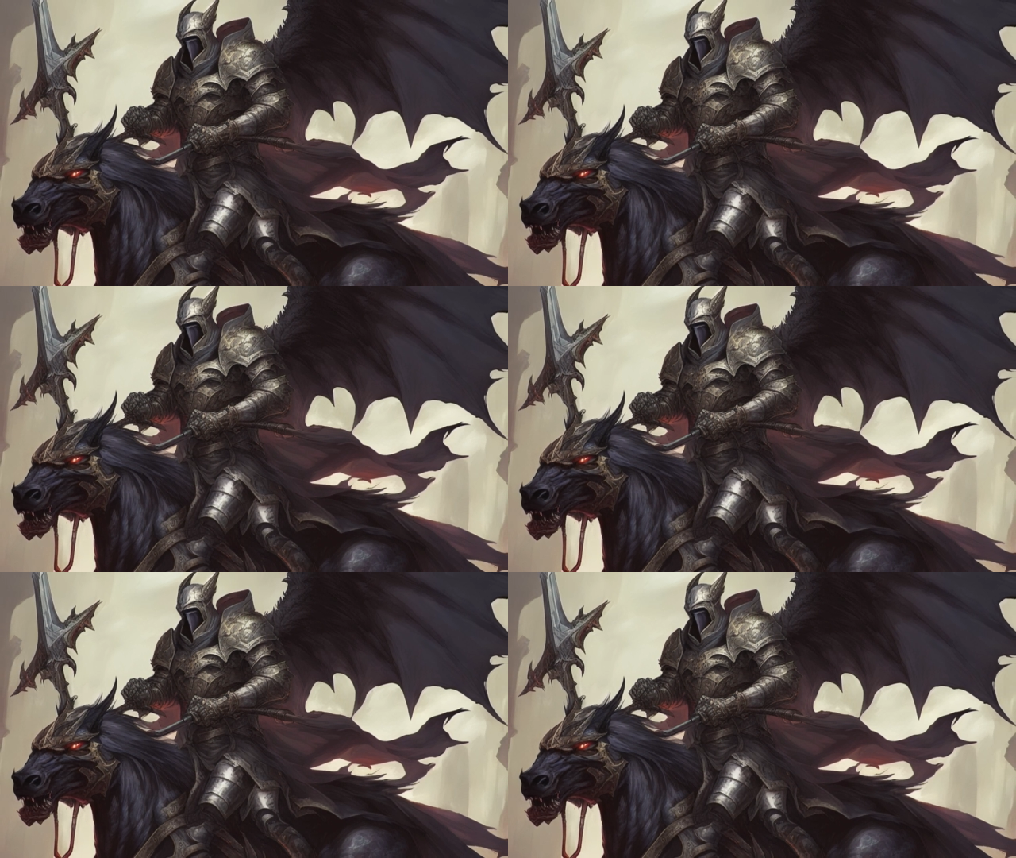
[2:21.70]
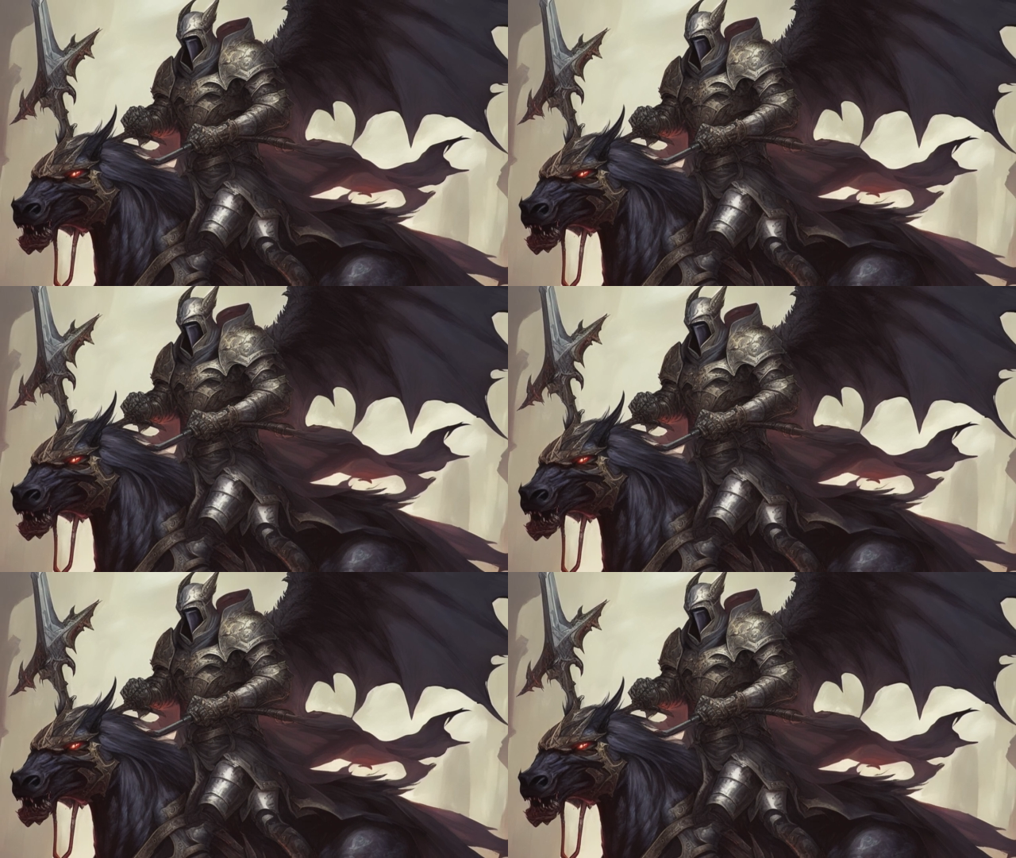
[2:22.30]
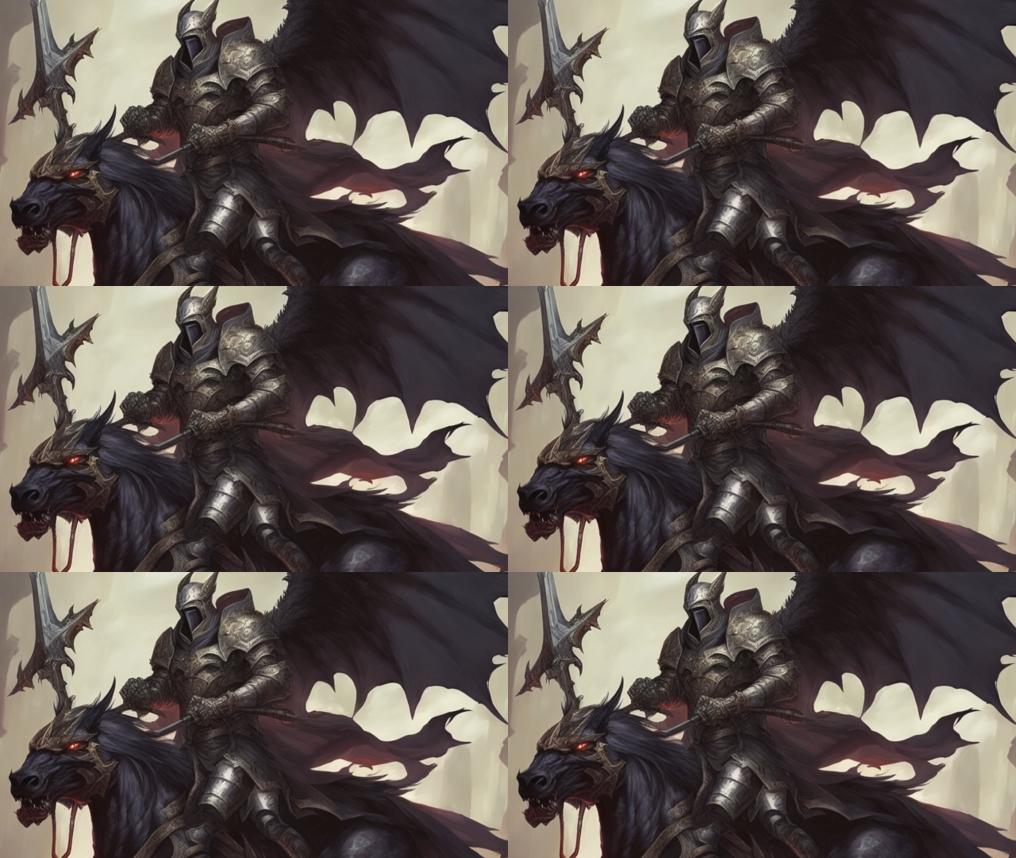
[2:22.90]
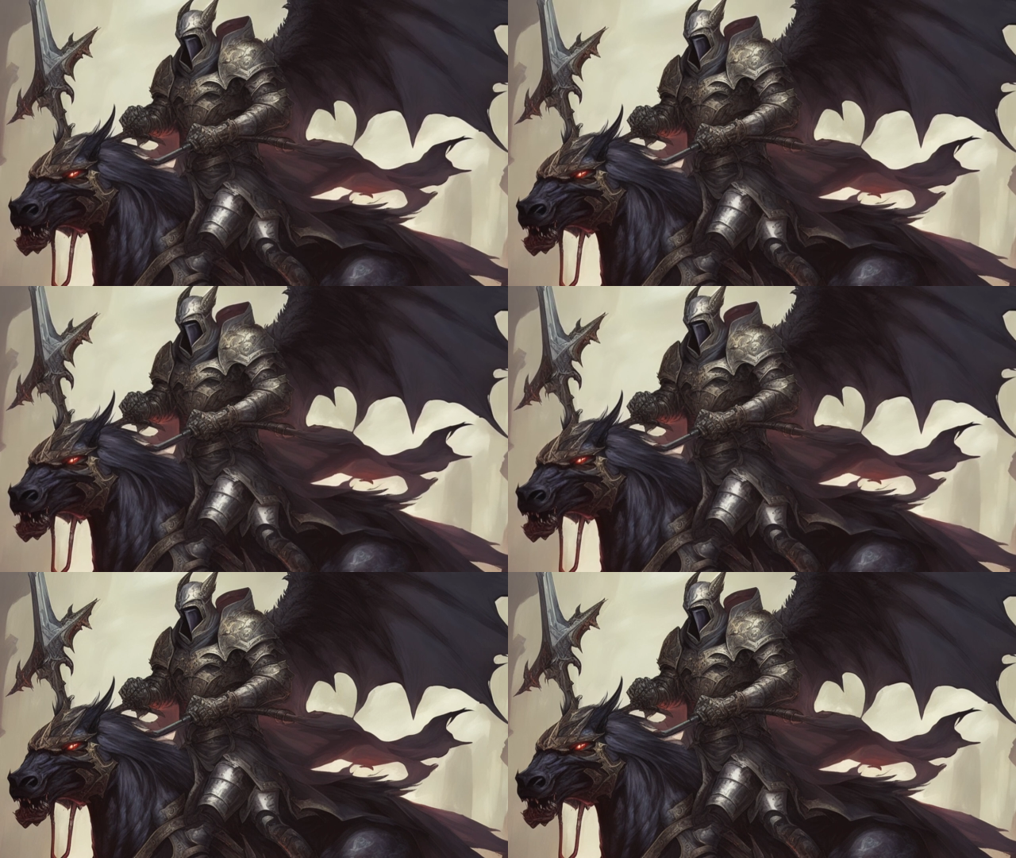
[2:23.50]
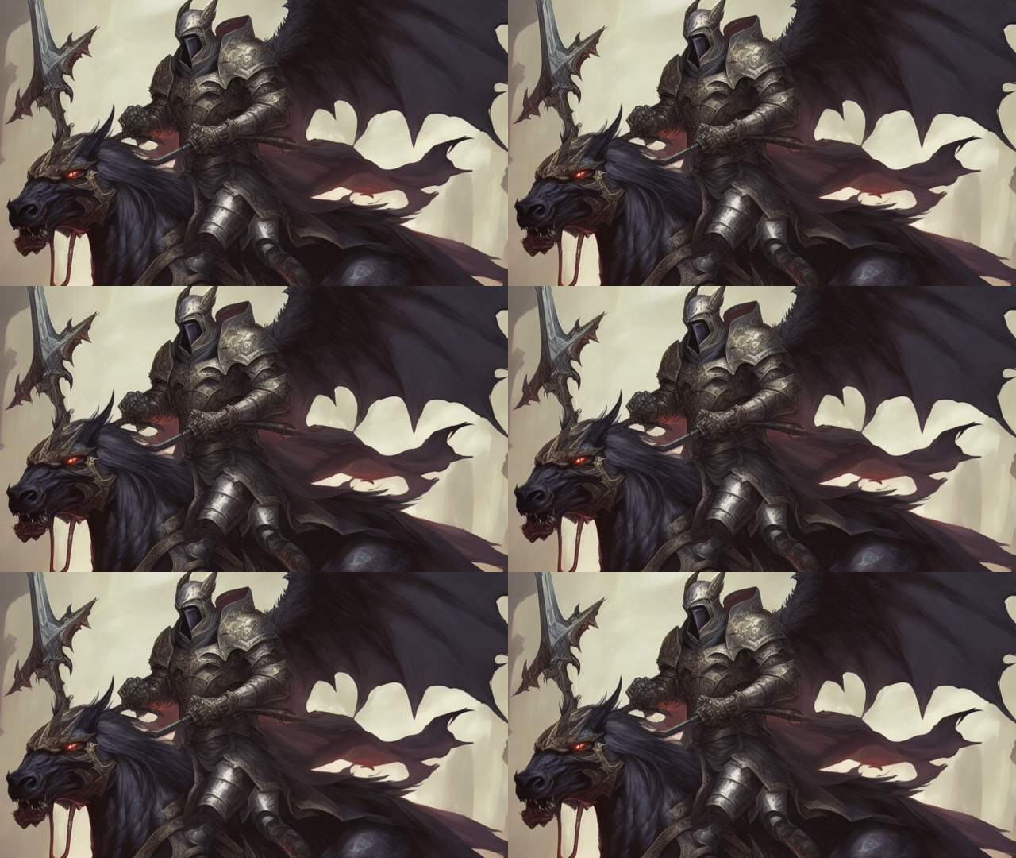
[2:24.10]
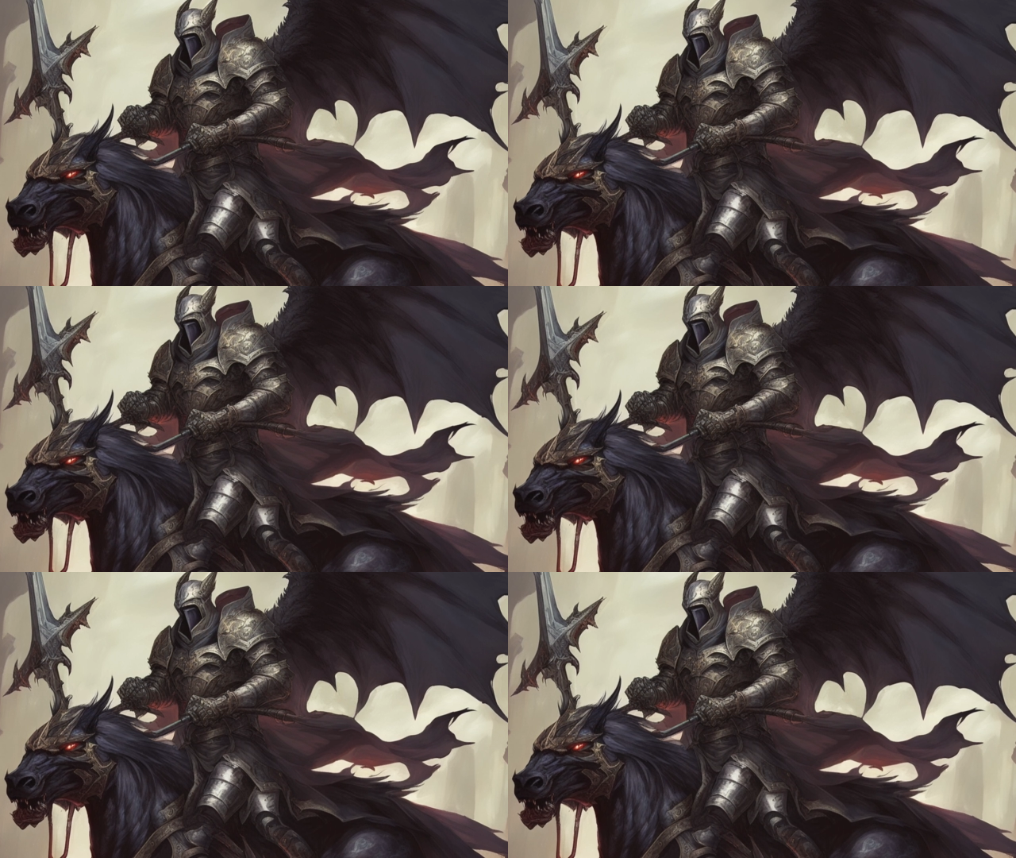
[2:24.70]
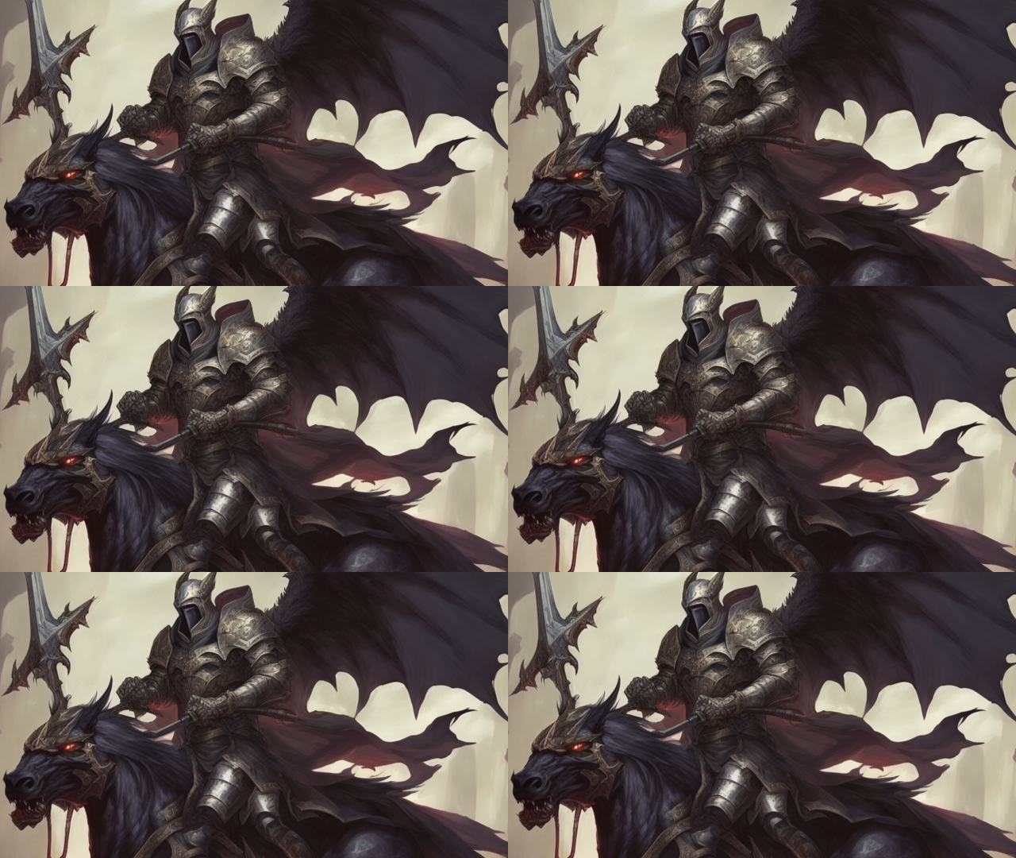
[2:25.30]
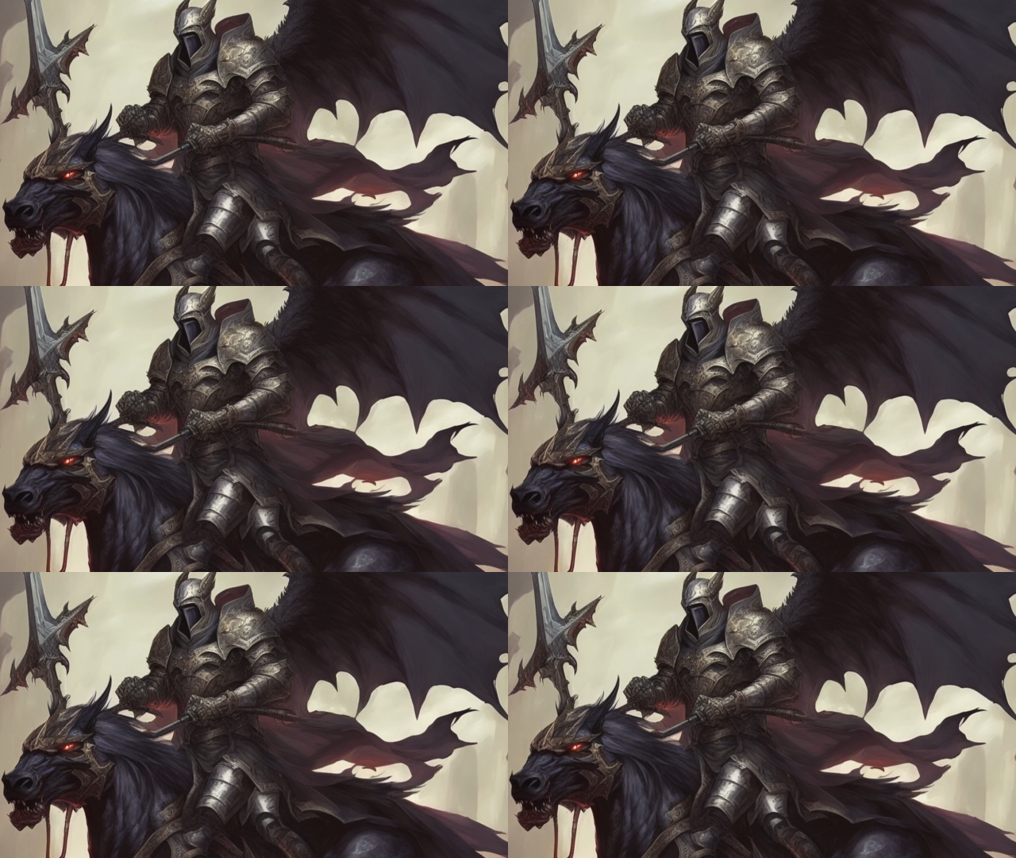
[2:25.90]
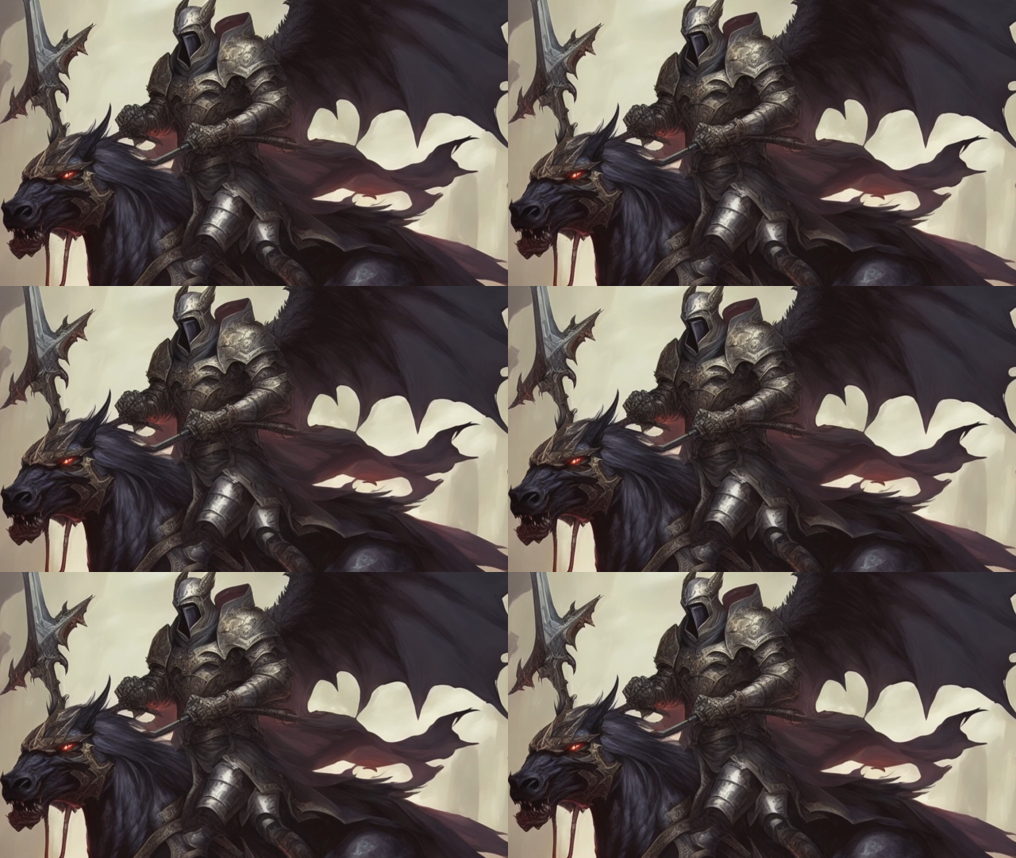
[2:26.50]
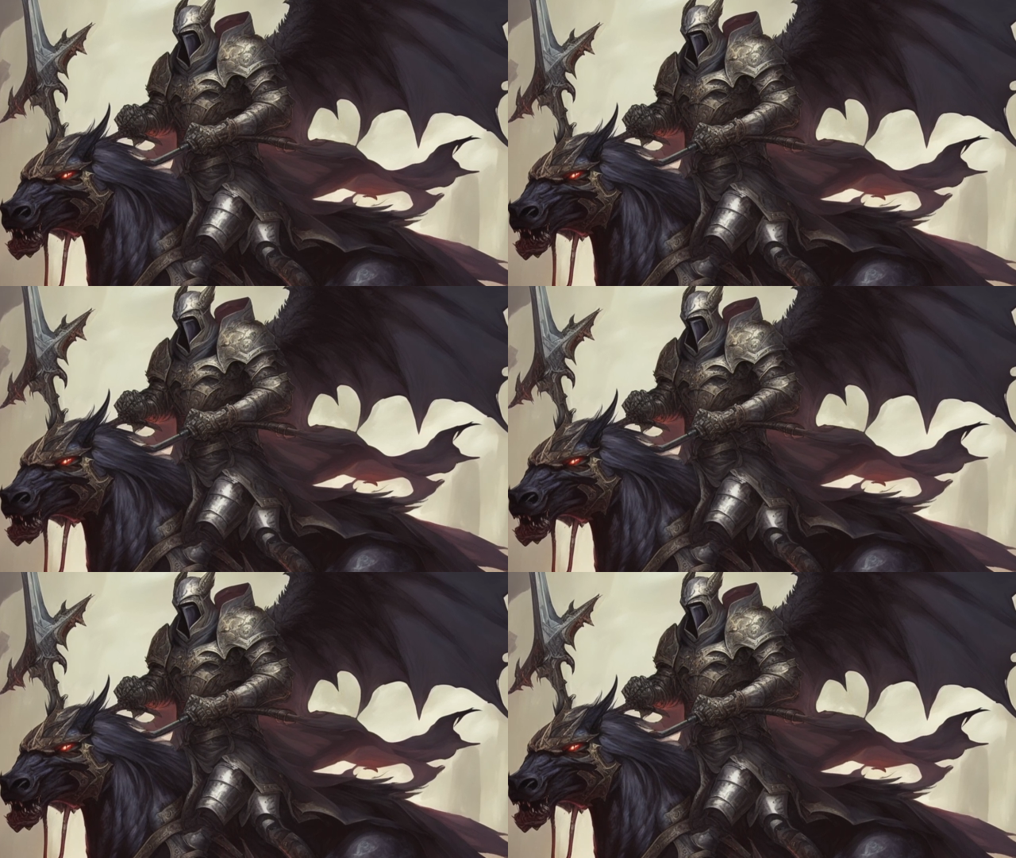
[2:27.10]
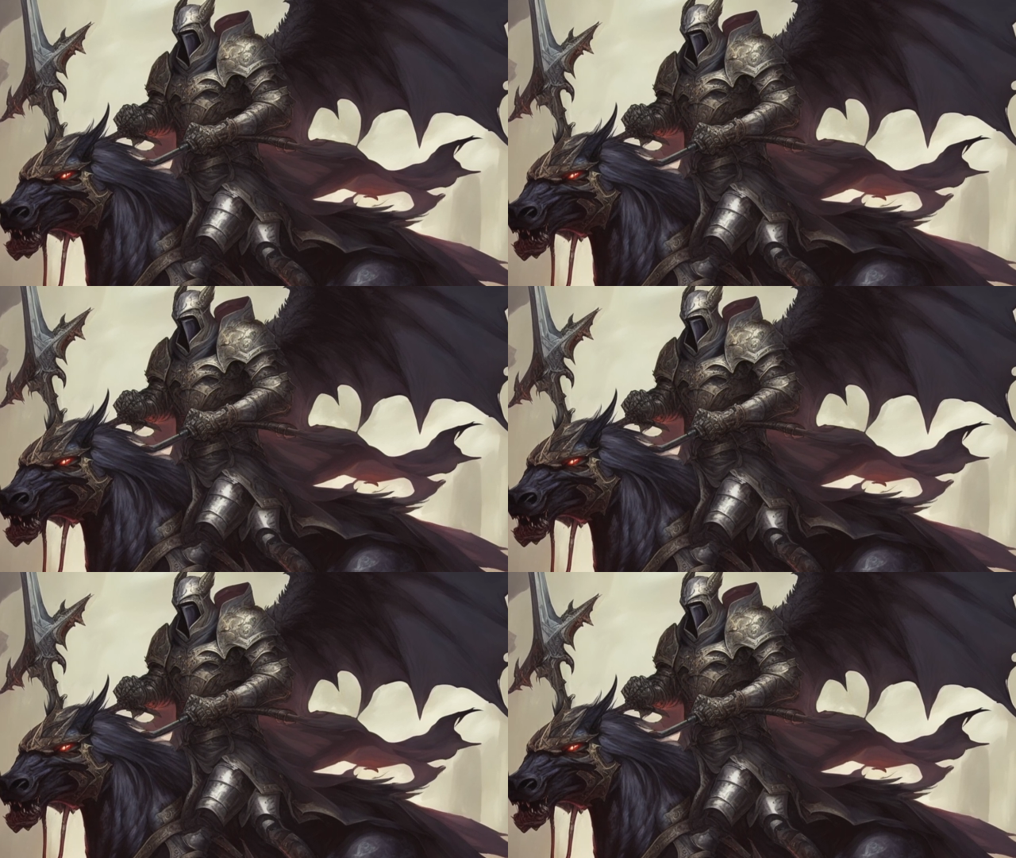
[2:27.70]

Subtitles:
[unreadable: no face in view]